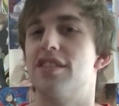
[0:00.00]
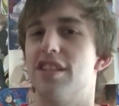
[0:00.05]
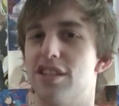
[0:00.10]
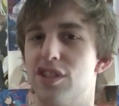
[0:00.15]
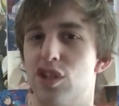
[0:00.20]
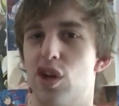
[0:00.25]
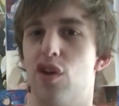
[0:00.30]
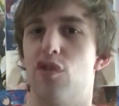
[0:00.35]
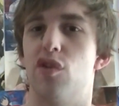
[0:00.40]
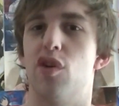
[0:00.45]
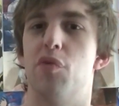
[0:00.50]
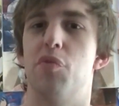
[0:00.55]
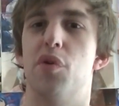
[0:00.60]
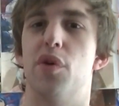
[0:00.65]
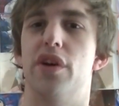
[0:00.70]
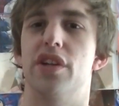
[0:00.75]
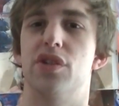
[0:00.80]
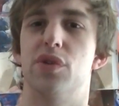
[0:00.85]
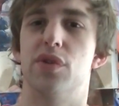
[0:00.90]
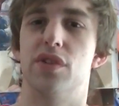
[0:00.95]
There's no real
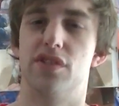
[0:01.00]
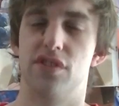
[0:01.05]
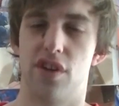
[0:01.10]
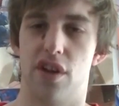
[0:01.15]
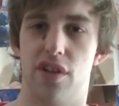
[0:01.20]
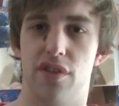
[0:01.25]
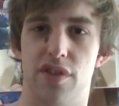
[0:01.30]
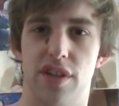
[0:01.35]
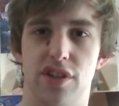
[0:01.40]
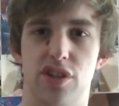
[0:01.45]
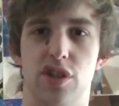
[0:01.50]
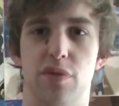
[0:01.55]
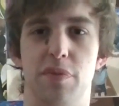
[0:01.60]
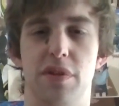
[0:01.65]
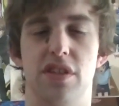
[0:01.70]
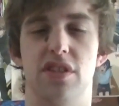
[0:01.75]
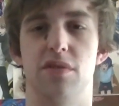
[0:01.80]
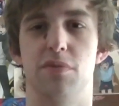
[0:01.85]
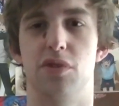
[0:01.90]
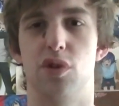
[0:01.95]
point to it. So there should be
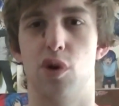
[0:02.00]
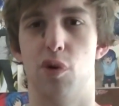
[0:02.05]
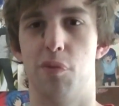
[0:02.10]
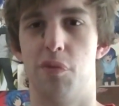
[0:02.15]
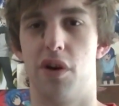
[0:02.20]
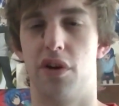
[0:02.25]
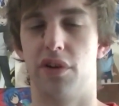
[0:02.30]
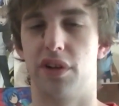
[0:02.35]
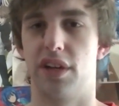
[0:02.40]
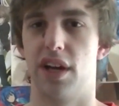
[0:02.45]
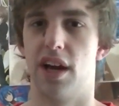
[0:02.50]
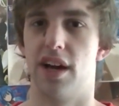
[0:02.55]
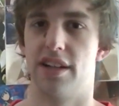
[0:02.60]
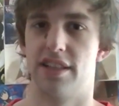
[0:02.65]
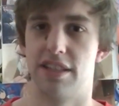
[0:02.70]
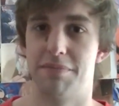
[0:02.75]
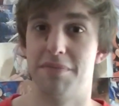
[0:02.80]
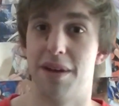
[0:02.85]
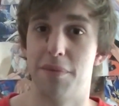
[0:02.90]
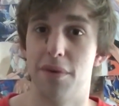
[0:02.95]
some new Amon
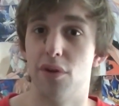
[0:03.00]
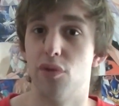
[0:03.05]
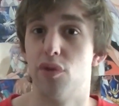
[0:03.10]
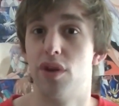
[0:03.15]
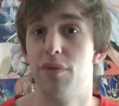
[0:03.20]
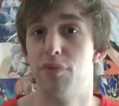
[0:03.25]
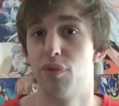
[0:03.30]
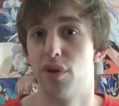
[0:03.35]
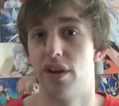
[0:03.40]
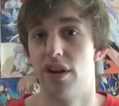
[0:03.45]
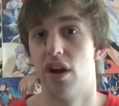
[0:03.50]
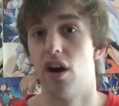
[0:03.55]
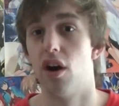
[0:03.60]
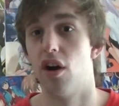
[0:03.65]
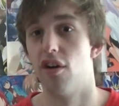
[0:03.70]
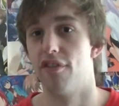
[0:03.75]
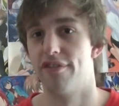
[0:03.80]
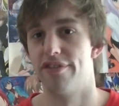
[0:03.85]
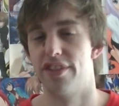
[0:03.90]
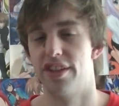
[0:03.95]
cards, and maybe a reprint
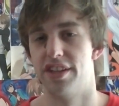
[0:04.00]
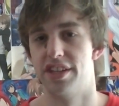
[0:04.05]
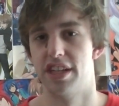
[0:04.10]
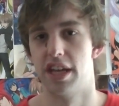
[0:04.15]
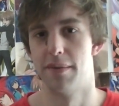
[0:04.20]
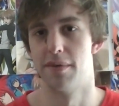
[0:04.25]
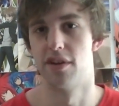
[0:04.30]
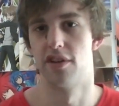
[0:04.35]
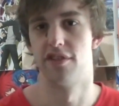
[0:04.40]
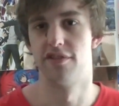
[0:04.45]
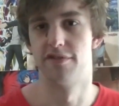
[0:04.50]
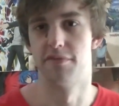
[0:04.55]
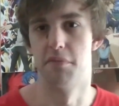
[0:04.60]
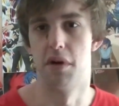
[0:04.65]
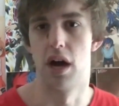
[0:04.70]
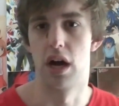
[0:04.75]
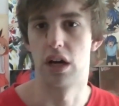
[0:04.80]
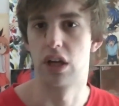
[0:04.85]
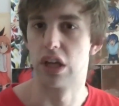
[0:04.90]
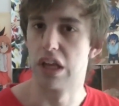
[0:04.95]
of the Demon of
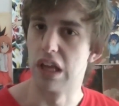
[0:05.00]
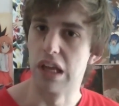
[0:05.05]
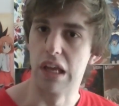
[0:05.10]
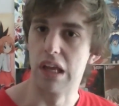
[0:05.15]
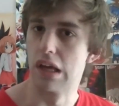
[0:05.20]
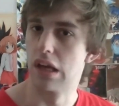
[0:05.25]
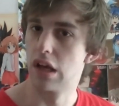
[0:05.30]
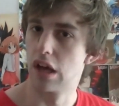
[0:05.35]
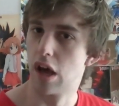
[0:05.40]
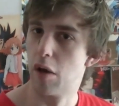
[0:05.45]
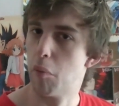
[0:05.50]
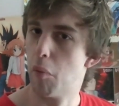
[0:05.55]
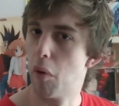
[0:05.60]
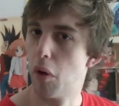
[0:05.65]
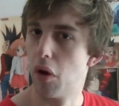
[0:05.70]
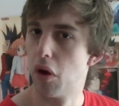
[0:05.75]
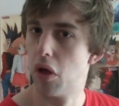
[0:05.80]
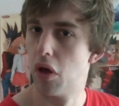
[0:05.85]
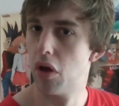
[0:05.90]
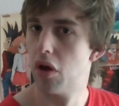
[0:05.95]
Marquis
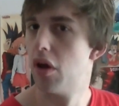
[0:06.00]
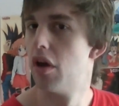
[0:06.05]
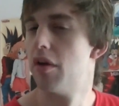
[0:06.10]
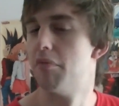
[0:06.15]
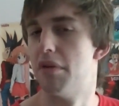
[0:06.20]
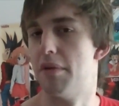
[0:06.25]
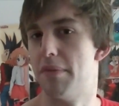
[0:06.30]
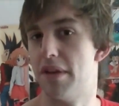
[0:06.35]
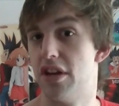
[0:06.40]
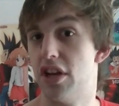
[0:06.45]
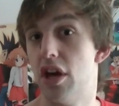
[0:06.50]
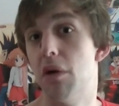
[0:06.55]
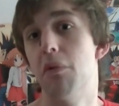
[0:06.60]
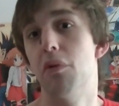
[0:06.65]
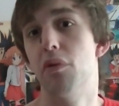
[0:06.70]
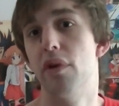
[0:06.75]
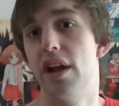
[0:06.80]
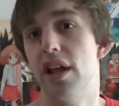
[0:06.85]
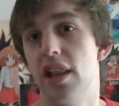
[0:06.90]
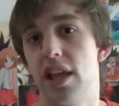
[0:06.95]
Amon. Maybe in double
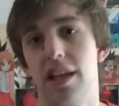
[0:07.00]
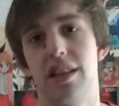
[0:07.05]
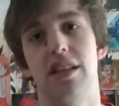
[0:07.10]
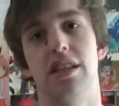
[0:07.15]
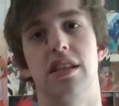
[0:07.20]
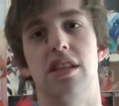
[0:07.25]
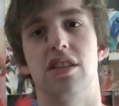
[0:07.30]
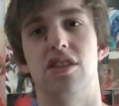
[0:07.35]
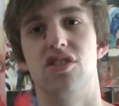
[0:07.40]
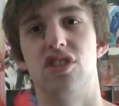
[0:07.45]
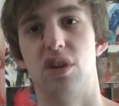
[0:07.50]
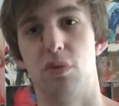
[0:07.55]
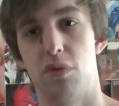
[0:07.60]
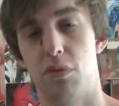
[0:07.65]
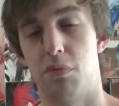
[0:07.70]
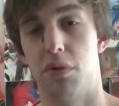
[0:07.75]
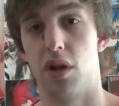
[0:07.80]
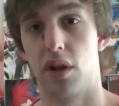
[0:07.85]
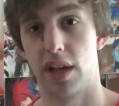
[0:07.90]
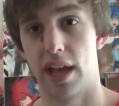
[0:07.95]
rare, like they did the same
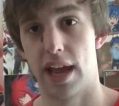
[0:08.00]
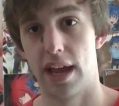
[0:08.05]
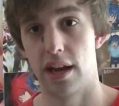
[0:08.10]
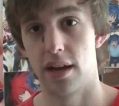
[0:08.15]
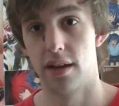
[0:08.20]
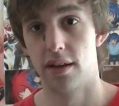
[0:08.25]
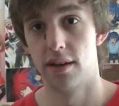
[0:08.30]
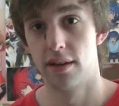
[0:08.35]
with Blockade.